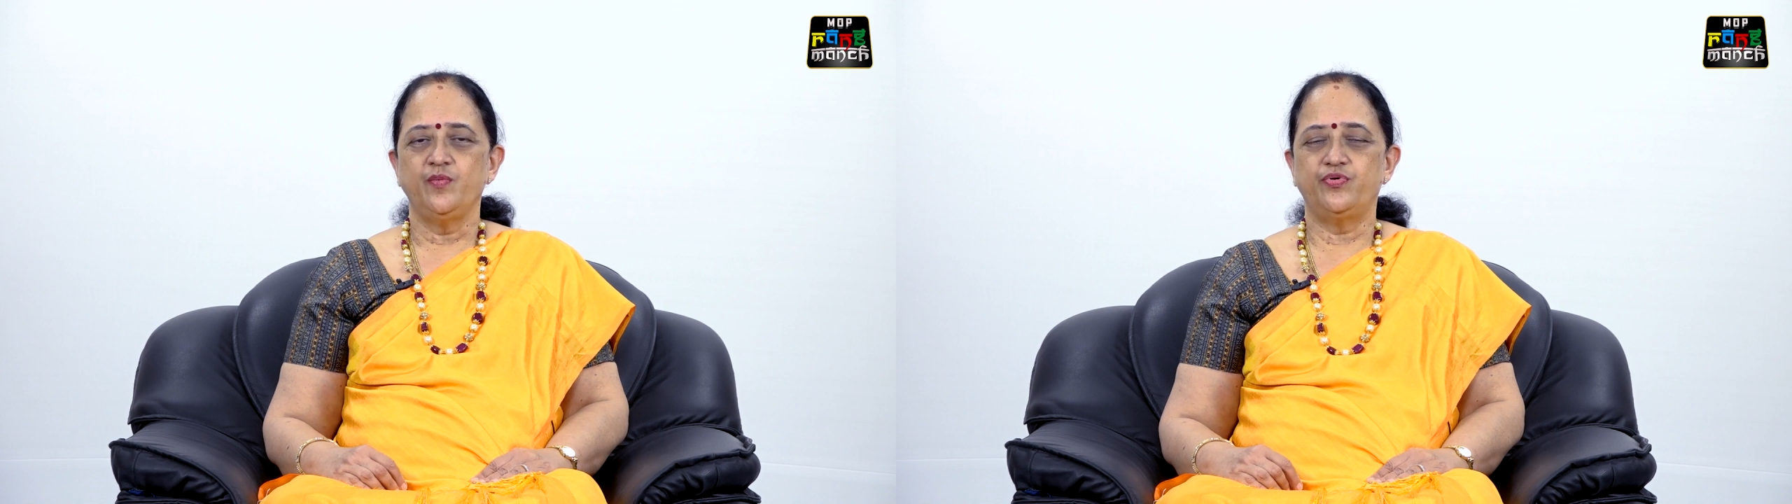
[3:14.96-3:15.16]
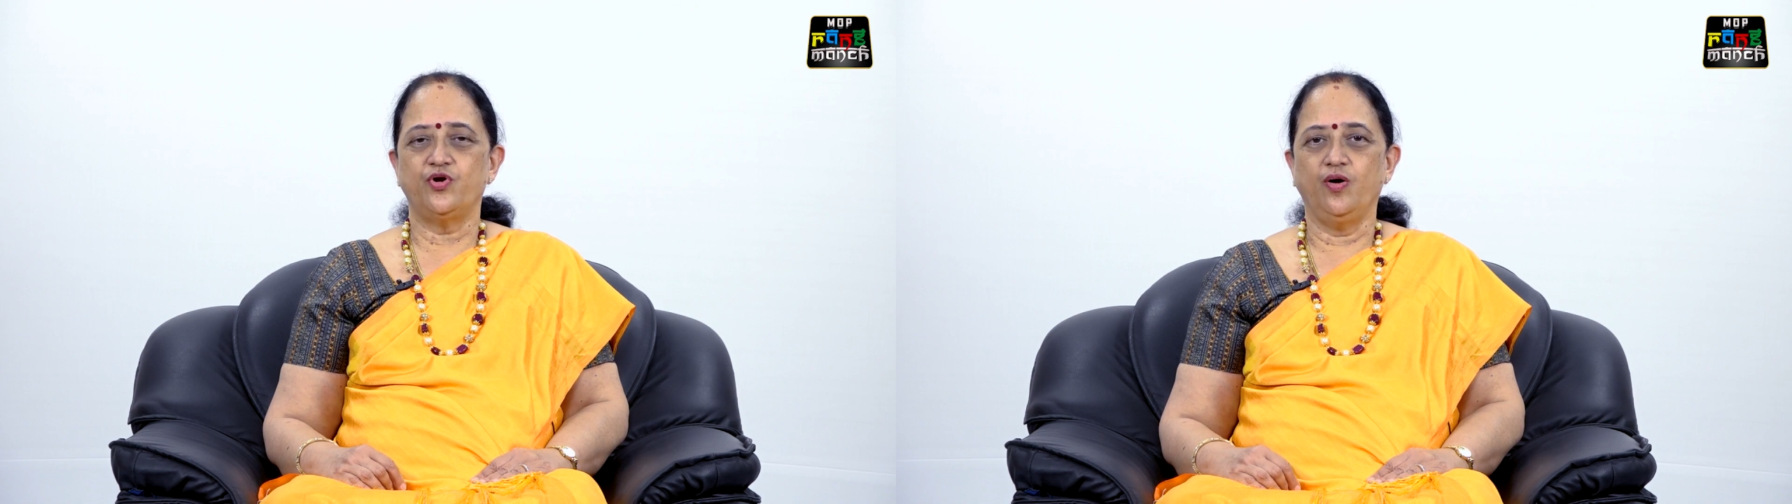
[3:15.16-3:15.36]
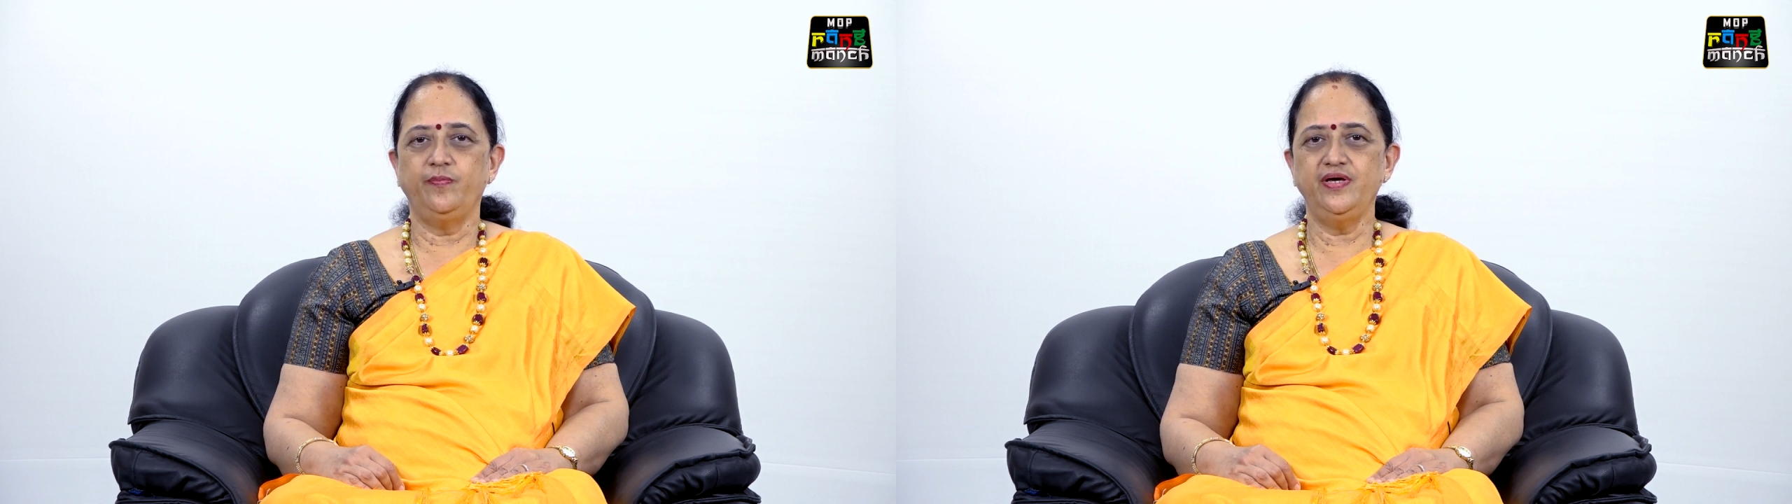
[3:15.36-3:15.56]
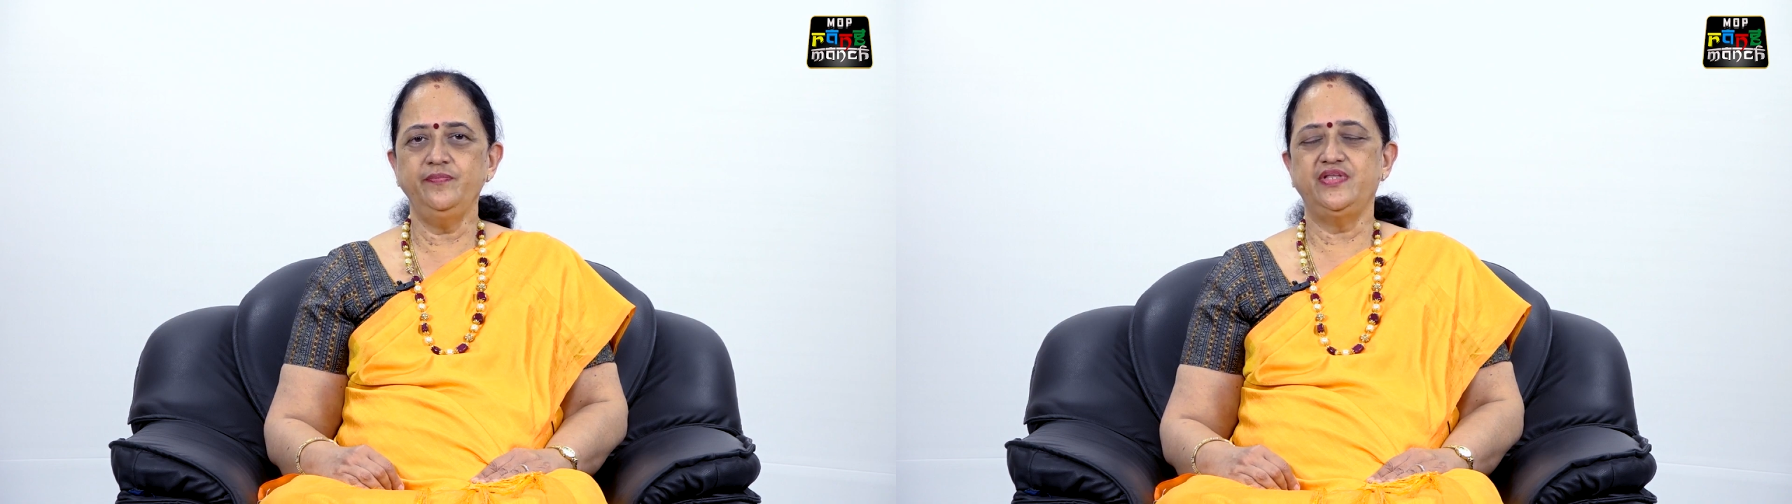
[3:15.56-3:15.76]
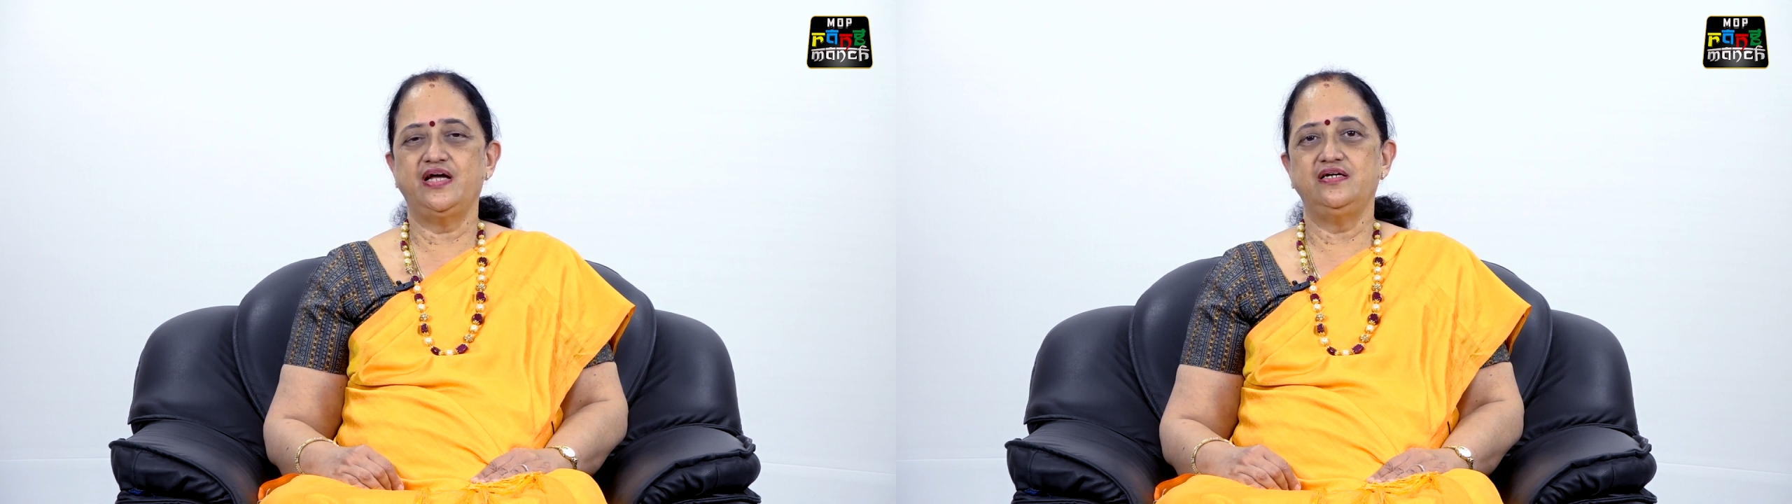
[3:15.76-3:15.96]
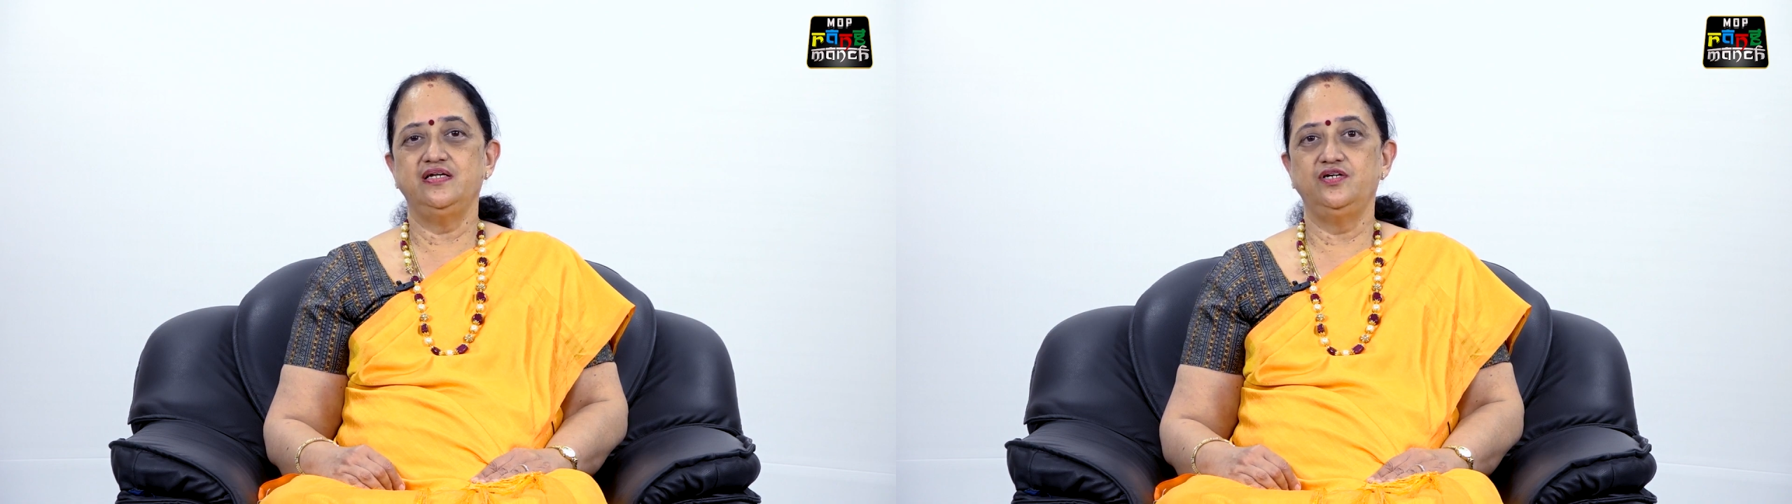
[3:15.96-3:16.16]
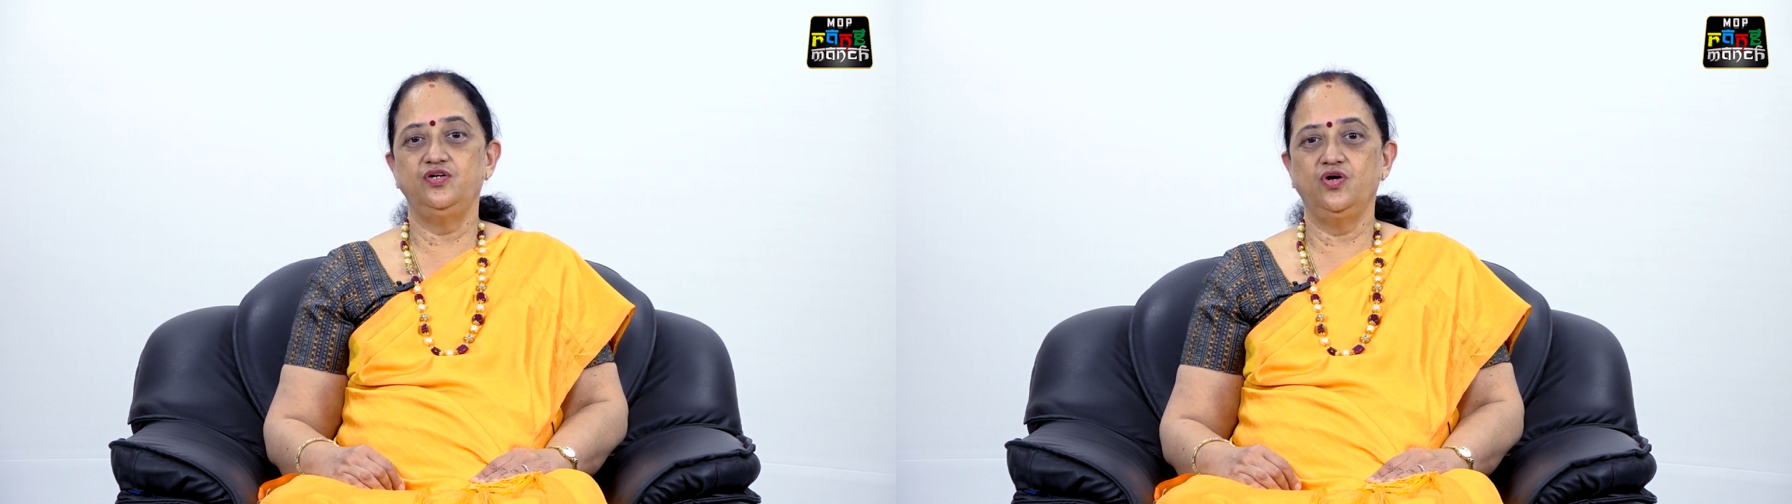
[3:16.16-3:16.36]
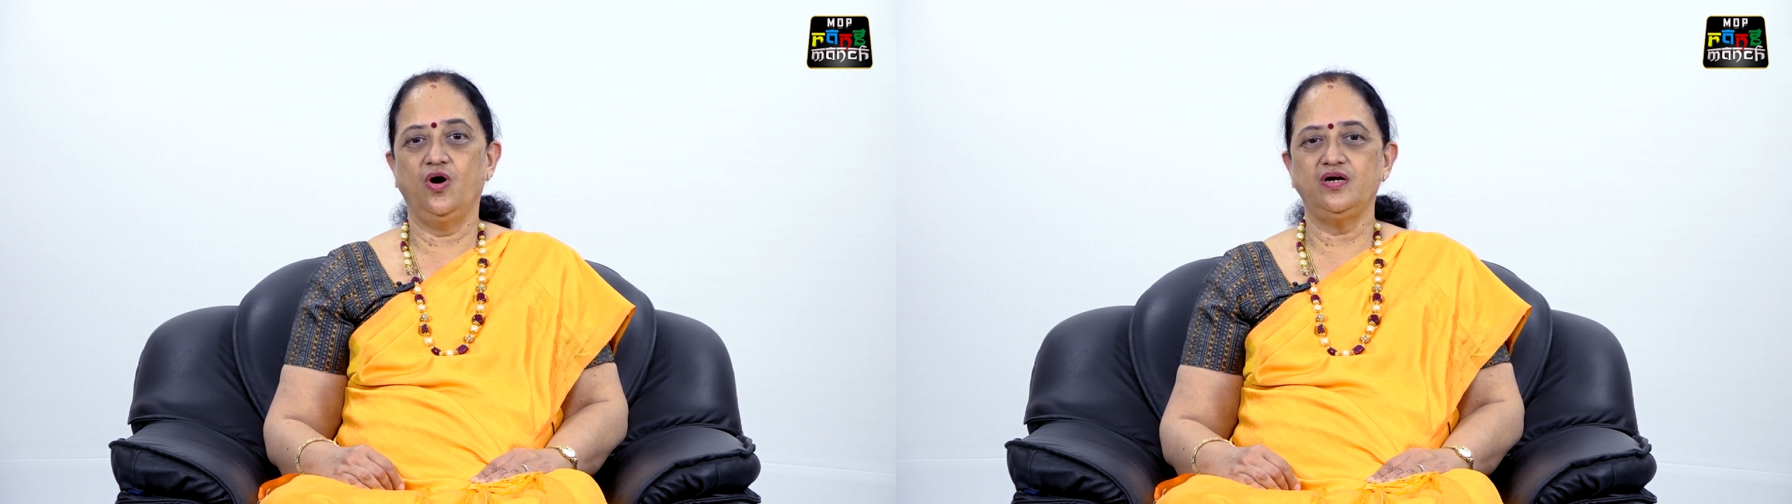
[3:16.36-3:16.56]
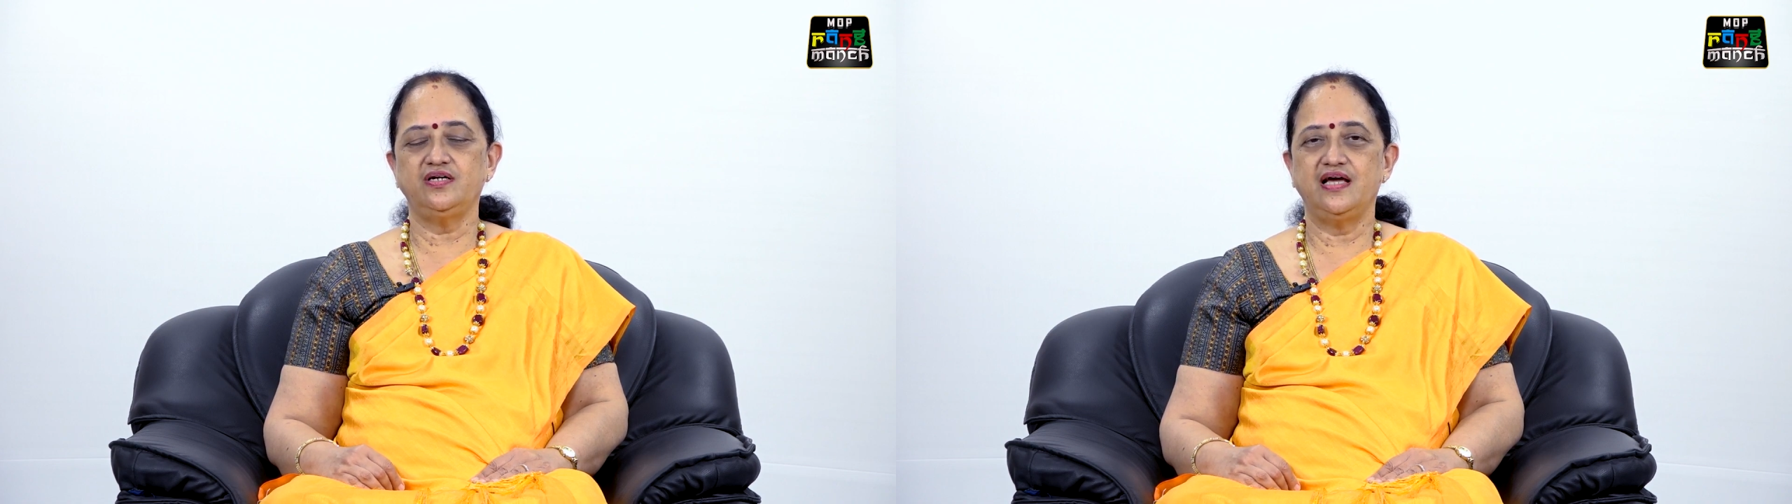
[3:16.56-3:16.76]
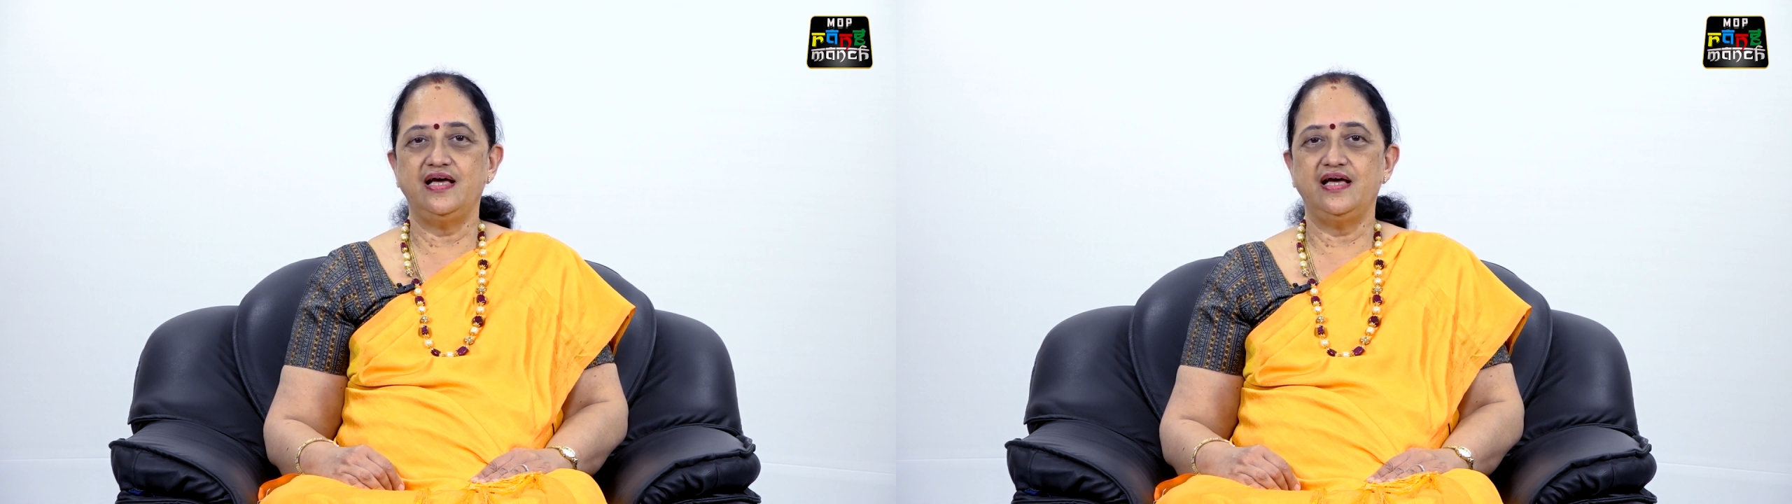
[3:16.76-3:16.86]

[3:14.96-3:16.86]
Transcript: problem that did not